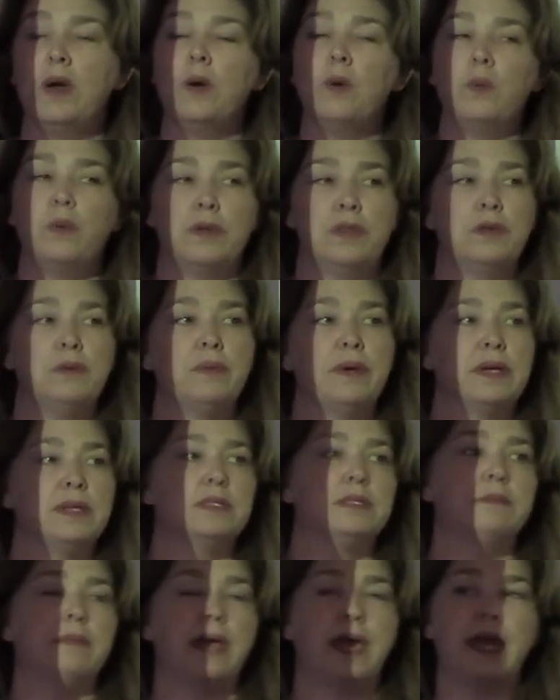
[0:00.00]
With your
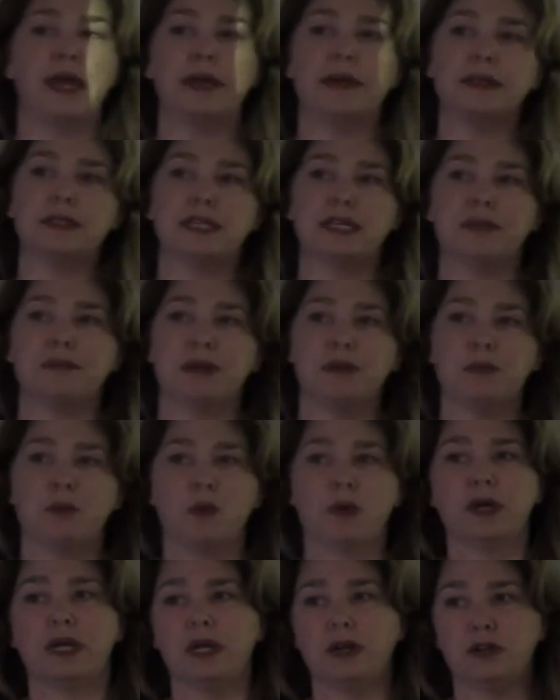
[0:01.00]
resume, it's going to be
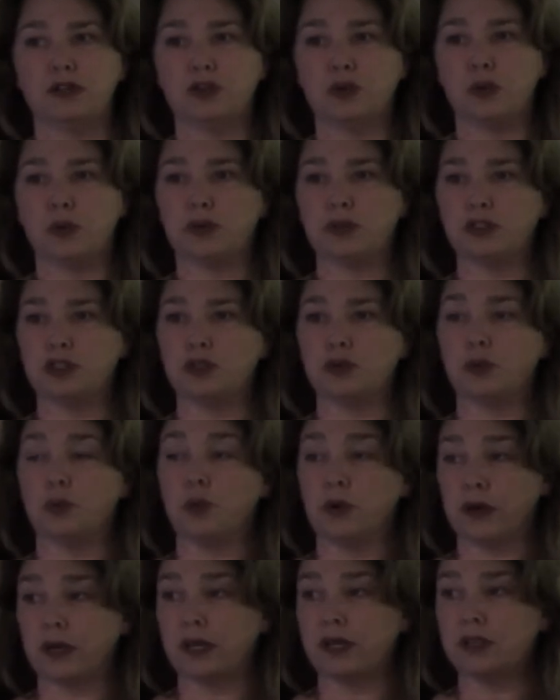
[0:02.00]
more geared towards your
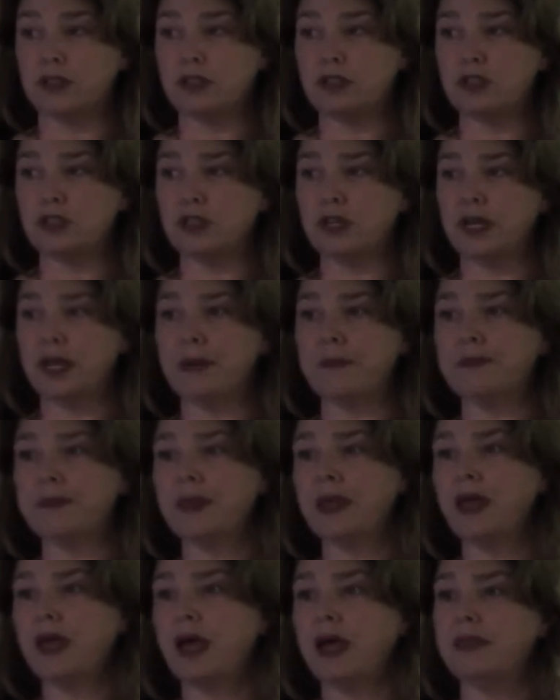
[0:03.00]
work history
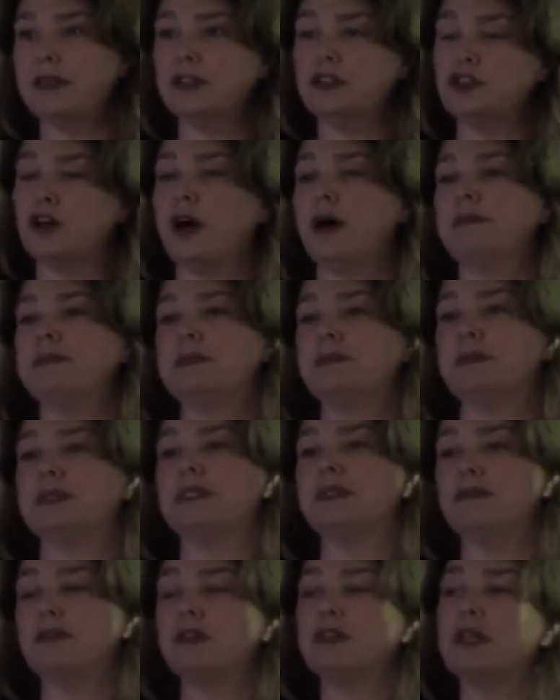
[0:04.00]
and the job
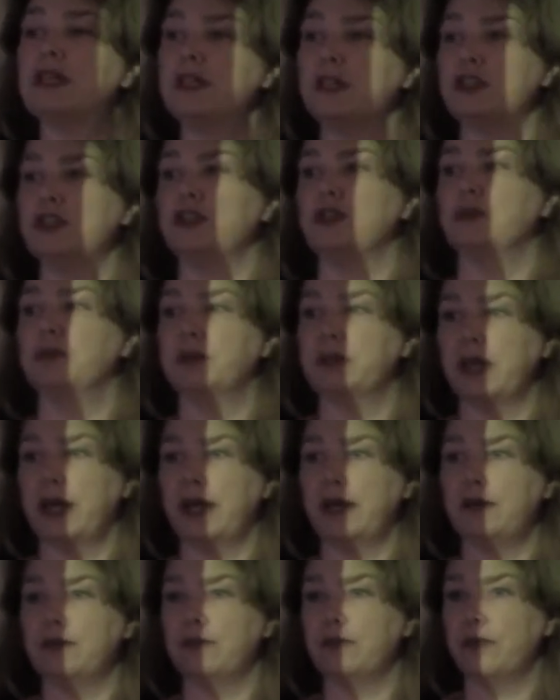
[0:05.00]
specifically that you're
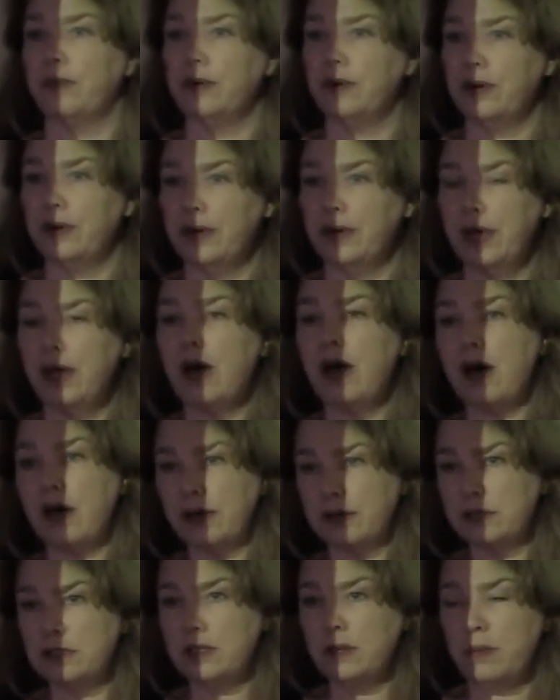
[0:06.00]
applying for.
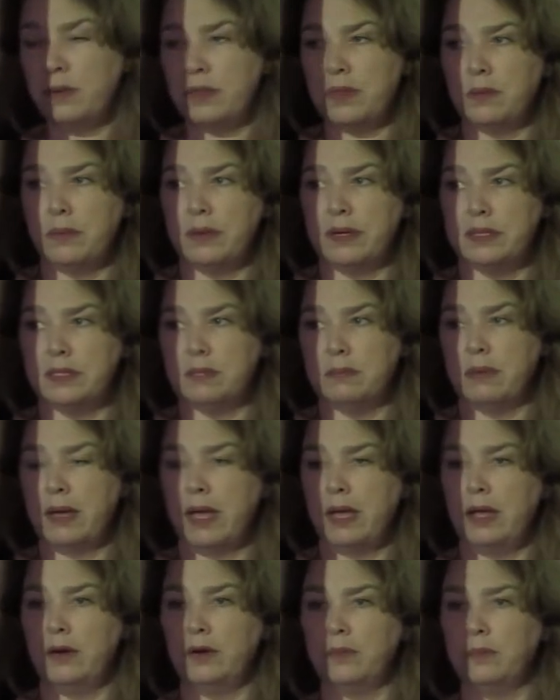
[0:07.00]
Also with the resume,
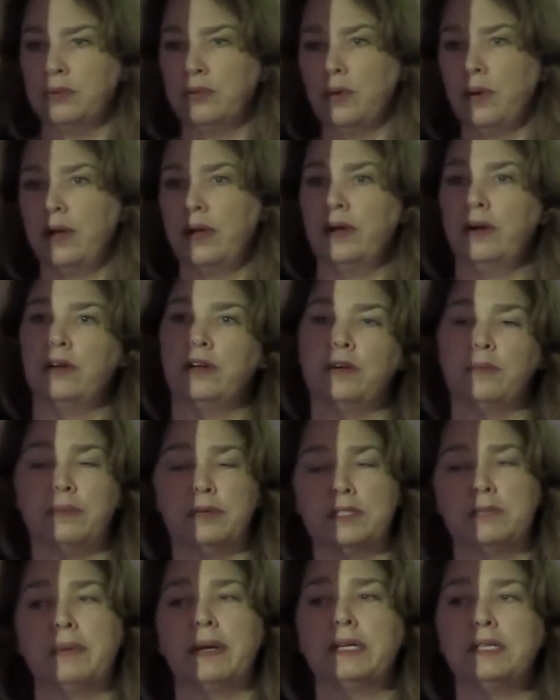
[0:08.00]
your employer, your
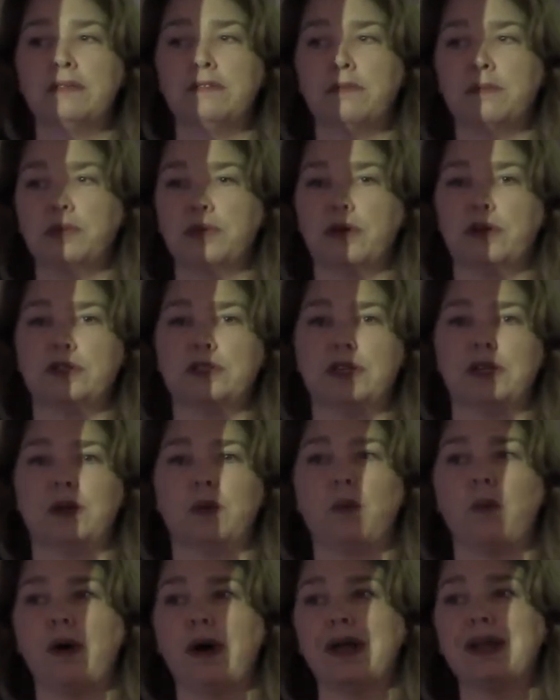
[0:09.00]
prospective employer is going to
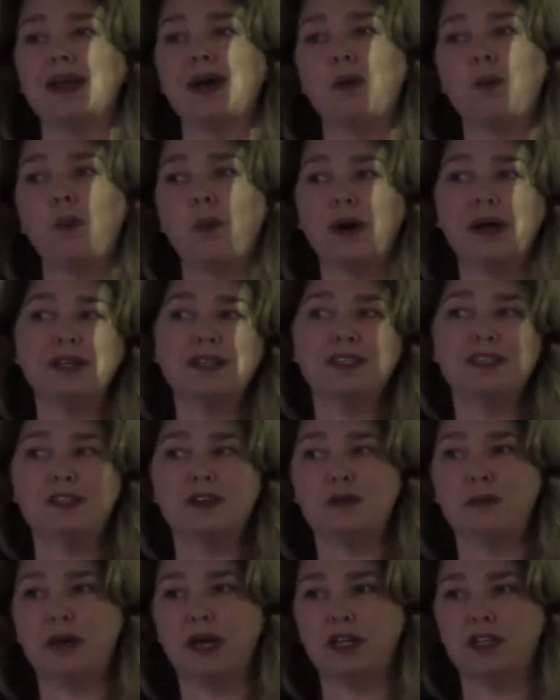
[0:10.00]
want a 1 to 2
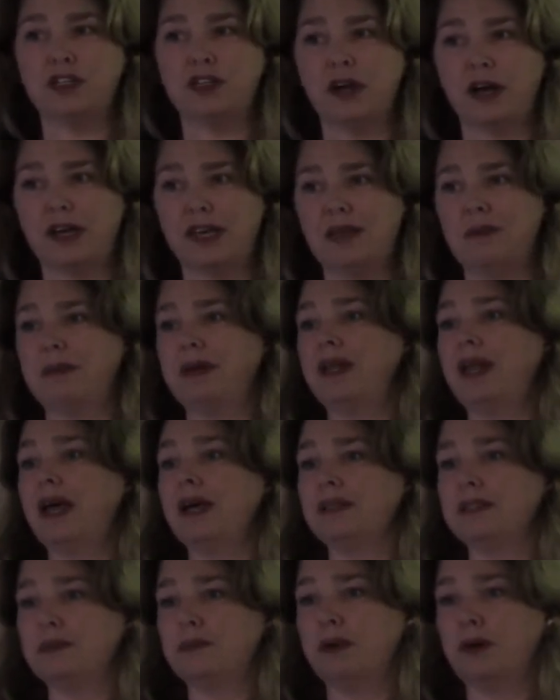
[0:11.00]
page document
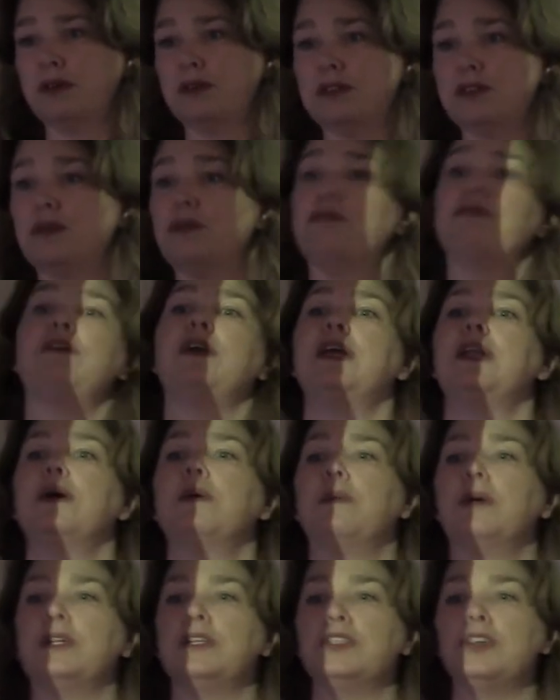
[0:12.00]
as opposed to a Vitae,
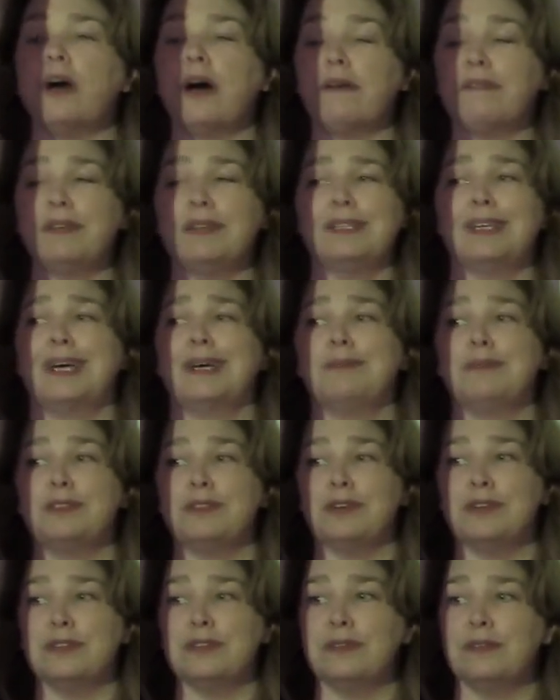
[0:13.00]
which oftentimes
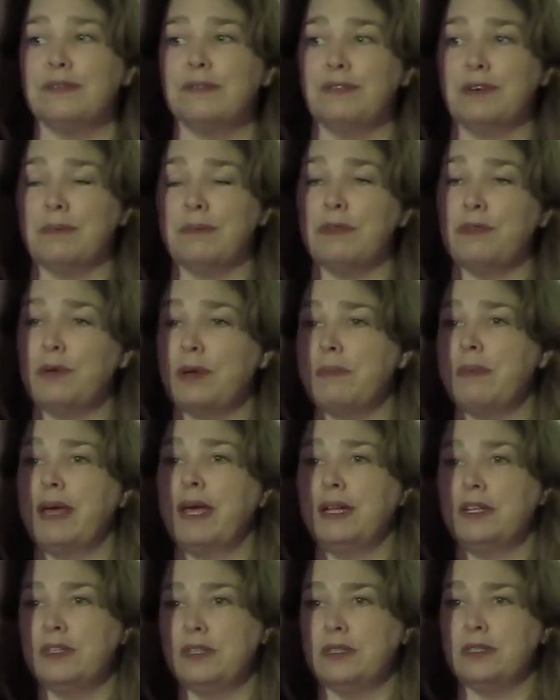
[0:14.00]
starts from 3
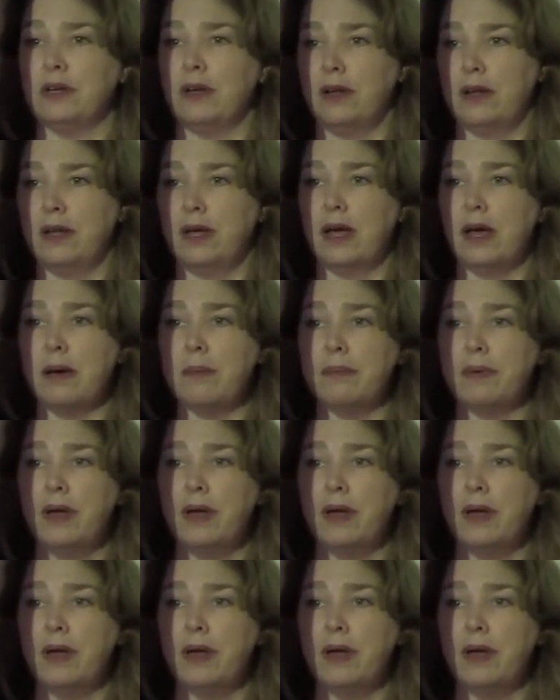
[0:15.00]
pages on up.